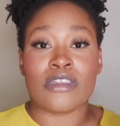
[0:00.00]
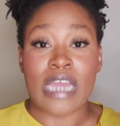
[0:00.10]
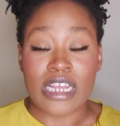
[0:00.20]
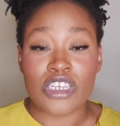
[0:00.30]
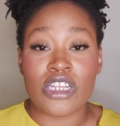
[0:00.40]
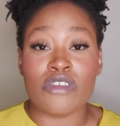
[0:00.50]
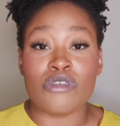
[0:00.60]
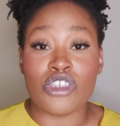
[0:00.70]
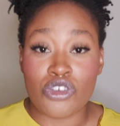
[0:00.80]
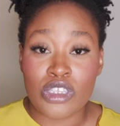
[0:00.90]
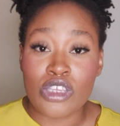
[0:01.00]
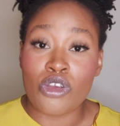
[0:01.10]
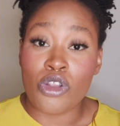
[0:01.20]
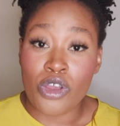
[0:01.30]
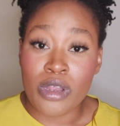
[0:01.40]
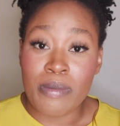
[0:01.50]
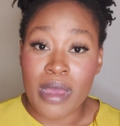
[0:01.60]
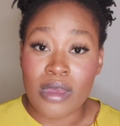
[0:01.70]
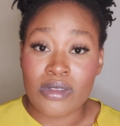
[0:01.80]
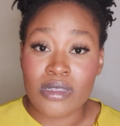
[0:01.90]
actually reducing your loan
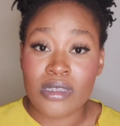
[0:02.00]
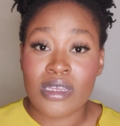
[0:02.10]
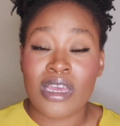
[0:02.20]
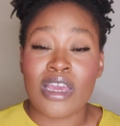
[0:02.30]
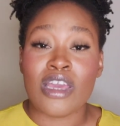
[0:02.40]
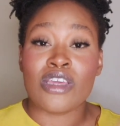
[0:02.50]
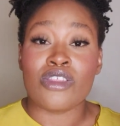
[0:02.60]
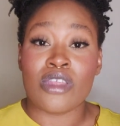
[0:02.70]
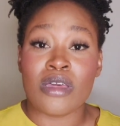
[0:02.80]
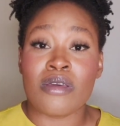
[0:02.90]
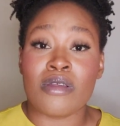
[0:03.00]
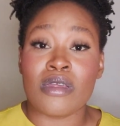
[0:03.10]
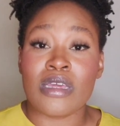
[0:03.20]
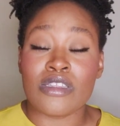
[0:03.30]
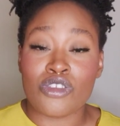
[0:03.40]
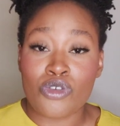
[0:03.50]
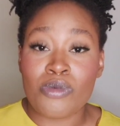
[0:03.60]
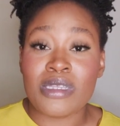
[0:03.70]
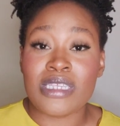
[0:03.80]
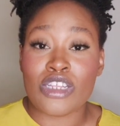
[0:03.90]
amount, the
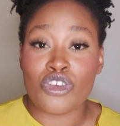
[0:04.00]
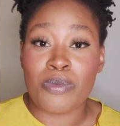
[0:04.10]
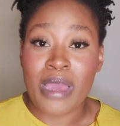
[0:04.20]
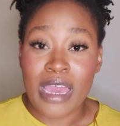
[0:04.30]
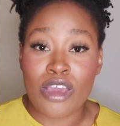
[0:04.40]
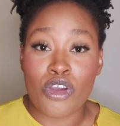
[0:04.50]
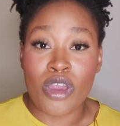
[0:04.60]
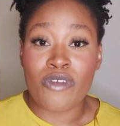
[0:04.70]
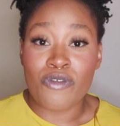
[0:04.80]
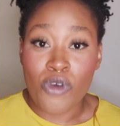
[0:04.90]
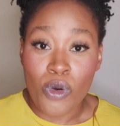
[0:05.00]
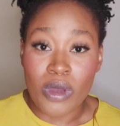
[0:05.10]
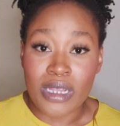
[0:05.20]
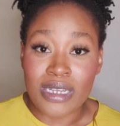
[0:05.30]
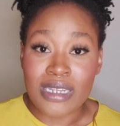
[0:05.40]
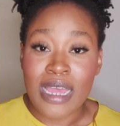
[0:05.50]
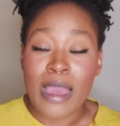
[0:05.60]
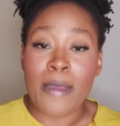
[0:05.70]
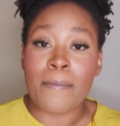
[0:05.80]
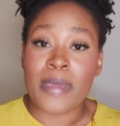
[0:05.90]
installments that you pay going forward,
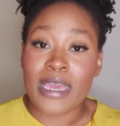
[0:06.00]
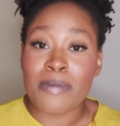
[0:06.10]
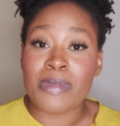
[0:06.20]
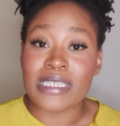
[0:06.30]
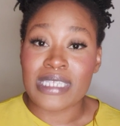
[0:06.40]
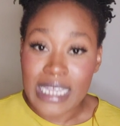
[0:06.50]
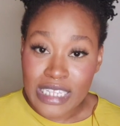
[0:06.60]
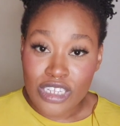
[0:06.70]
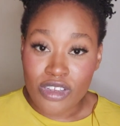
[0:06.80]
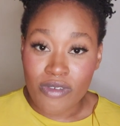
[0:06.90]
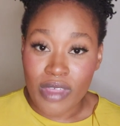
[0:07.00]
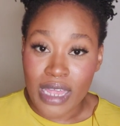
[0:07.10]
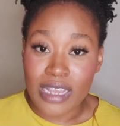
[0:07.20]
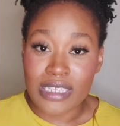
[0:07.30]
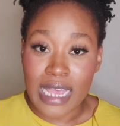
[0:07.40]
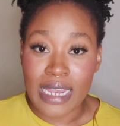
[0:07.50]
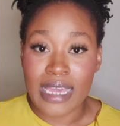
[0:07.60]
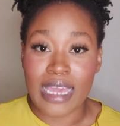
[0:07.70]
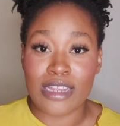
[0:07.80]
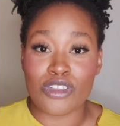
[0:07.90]
a bigger percentage of that is
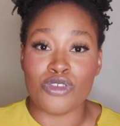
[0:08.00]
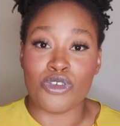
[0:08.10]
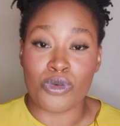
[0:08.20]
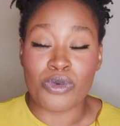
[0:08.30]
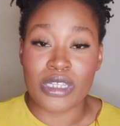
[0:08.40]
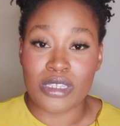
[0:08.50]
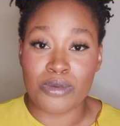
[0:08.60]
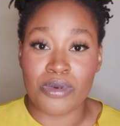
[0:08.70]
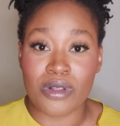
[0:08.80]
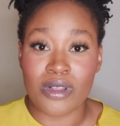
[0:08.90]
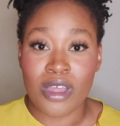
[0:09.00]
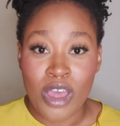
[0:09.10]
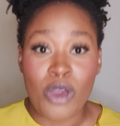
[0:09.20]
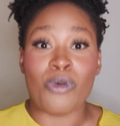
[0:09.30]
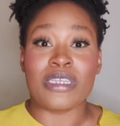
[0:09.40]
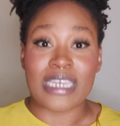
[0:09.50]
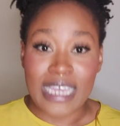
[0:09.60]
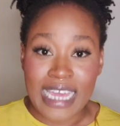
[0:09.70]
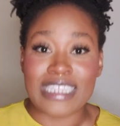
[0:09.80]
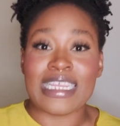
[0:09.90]
allocated to your principal, which
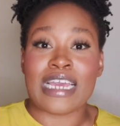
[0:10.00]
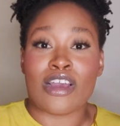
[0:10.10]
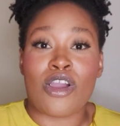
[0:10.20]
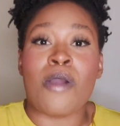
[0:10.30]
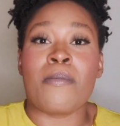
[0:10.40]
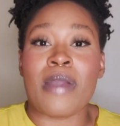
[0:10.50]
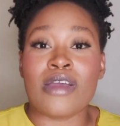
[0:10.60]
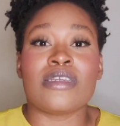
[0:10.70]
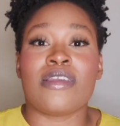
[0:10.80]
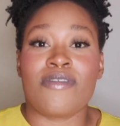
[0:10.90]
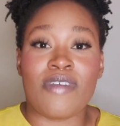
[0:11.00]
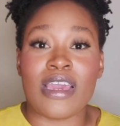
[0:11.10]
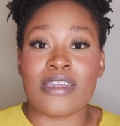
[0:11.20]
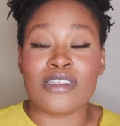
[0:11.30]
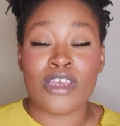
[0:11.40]
it's like a compounding effect.